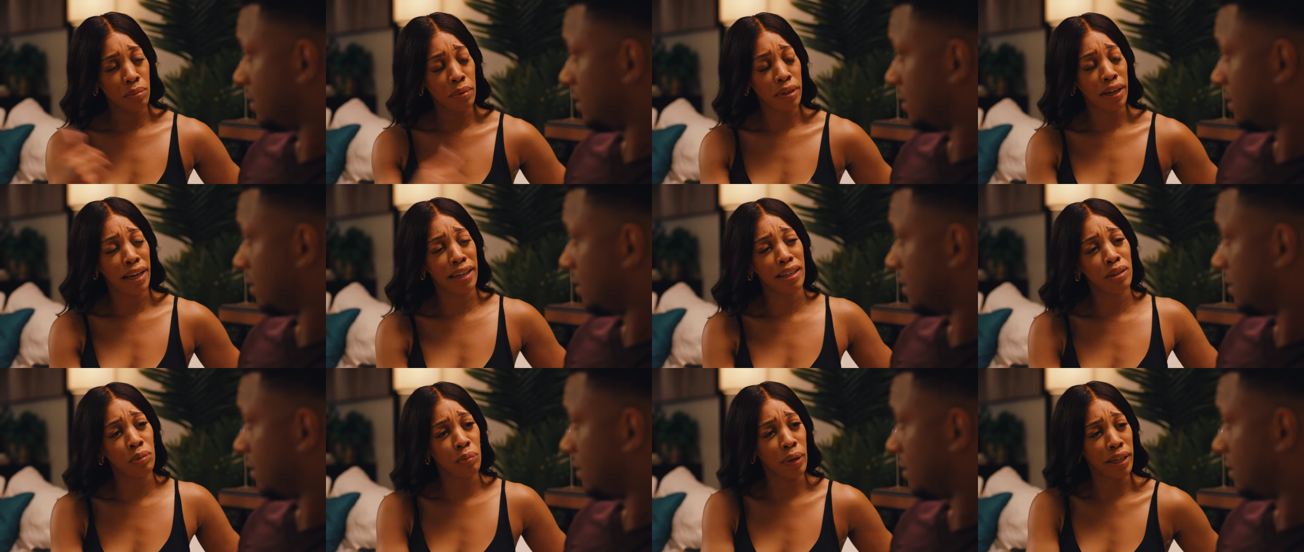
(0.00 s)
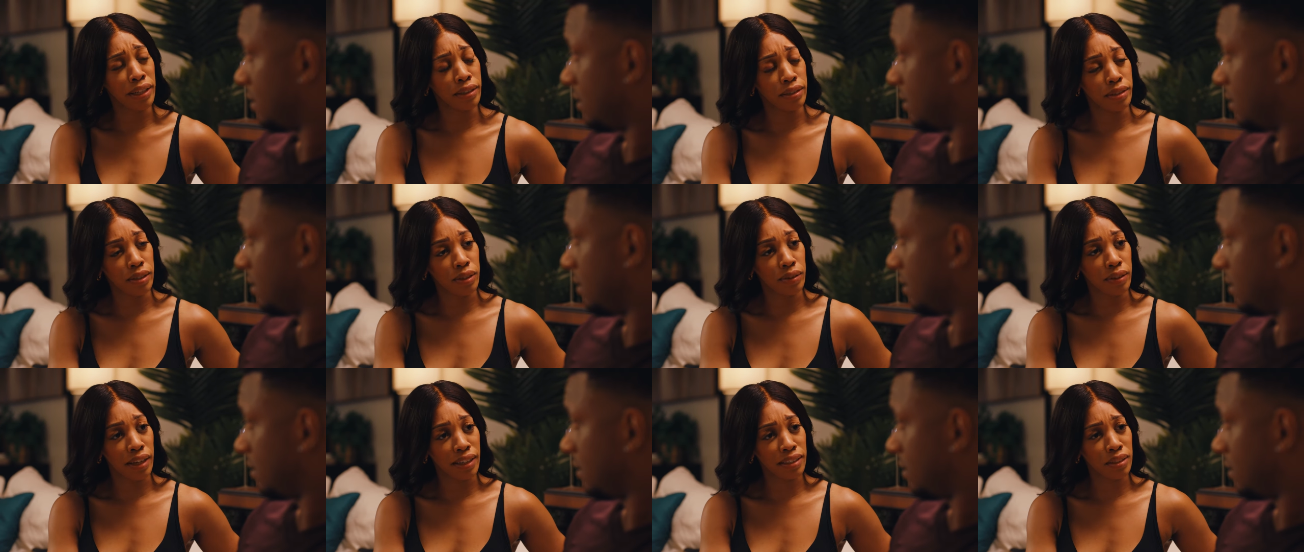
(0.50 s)
Speaker 1: when I can wait
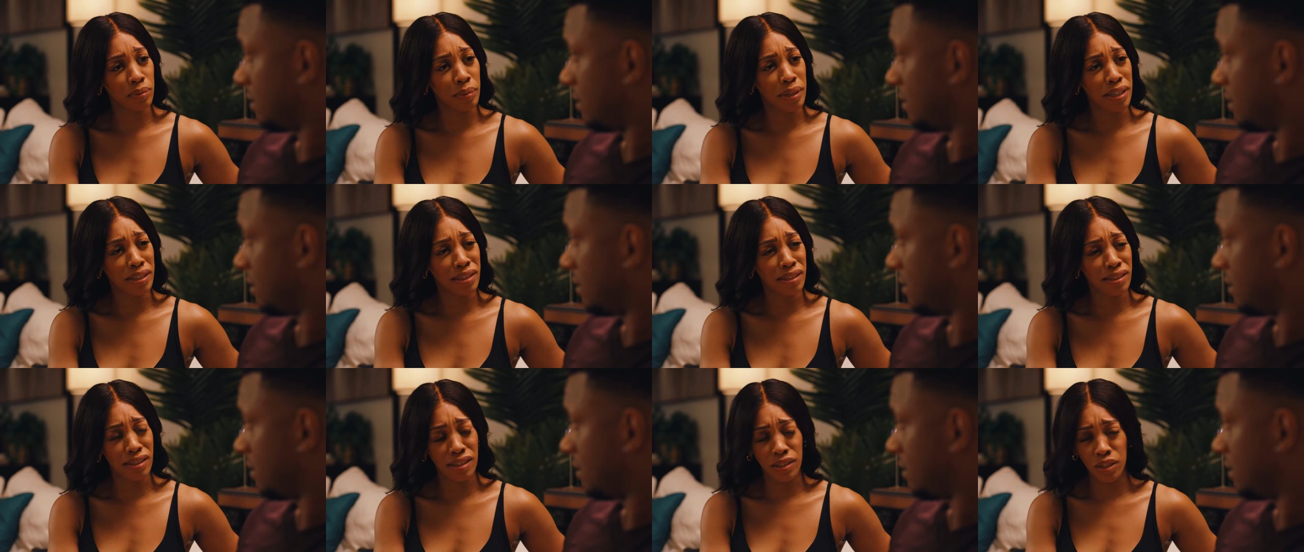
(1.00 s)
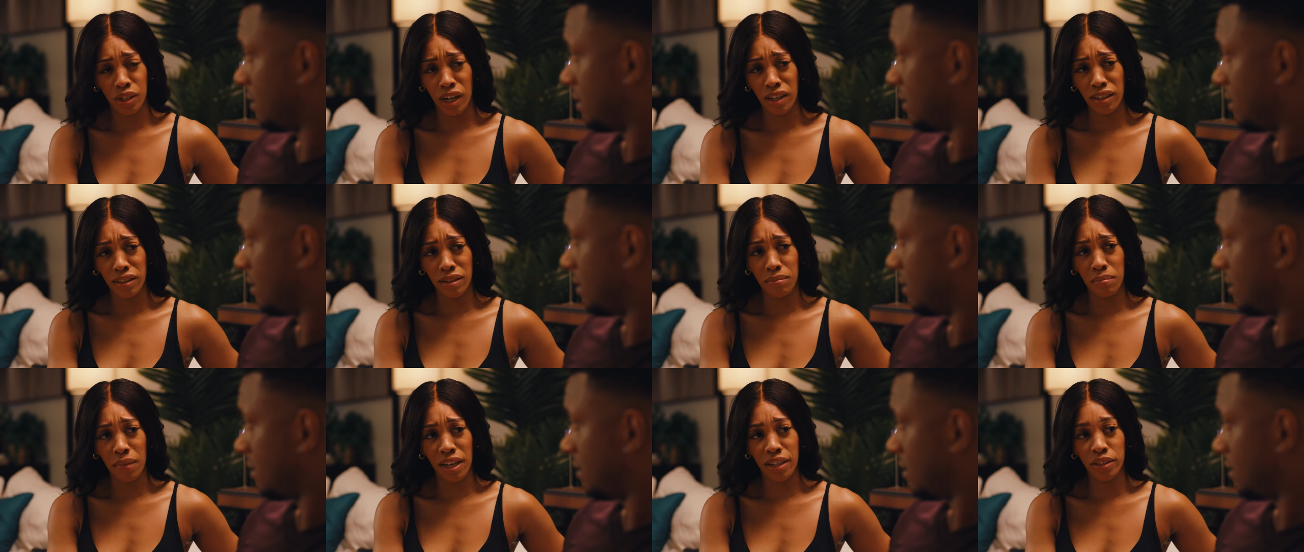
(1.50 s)
until next week to see
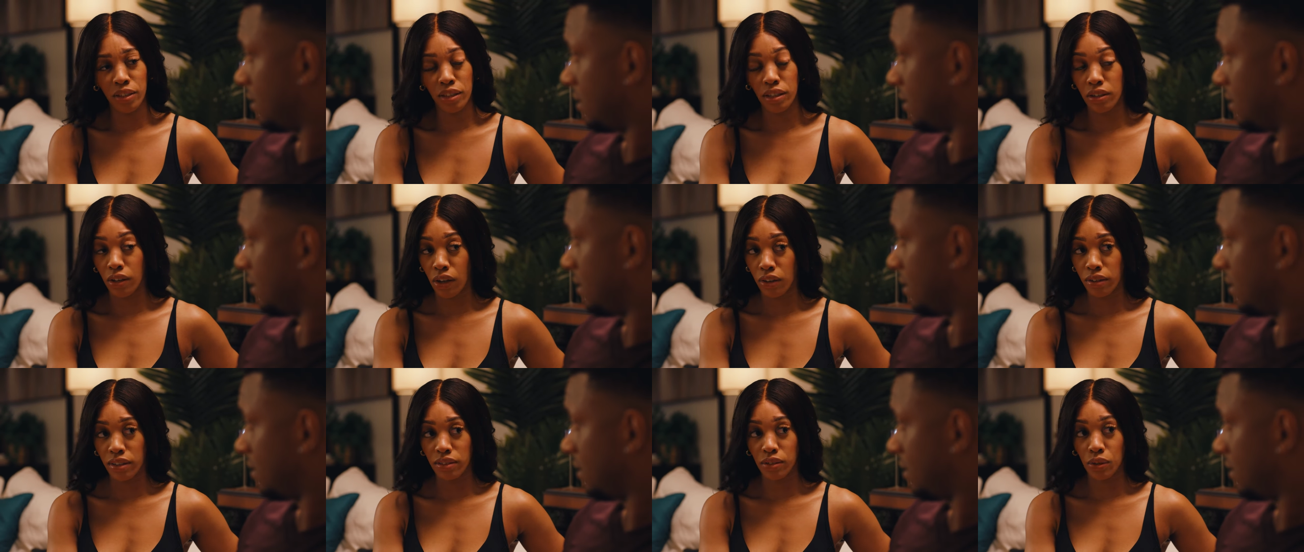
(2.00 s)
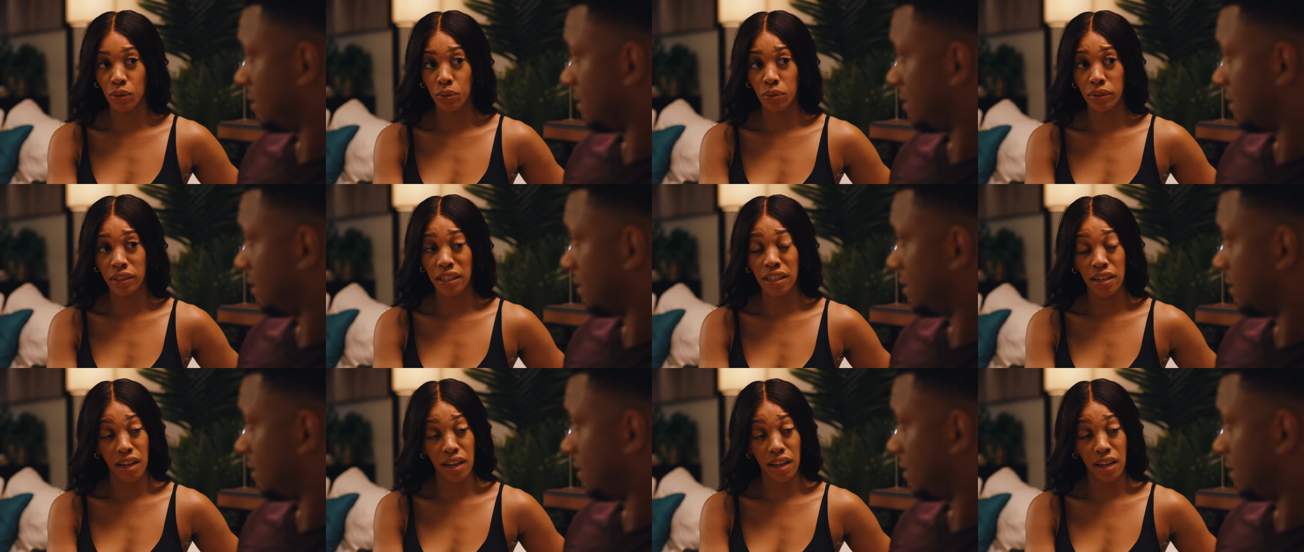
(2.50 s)
Jonathan Major in all his glory in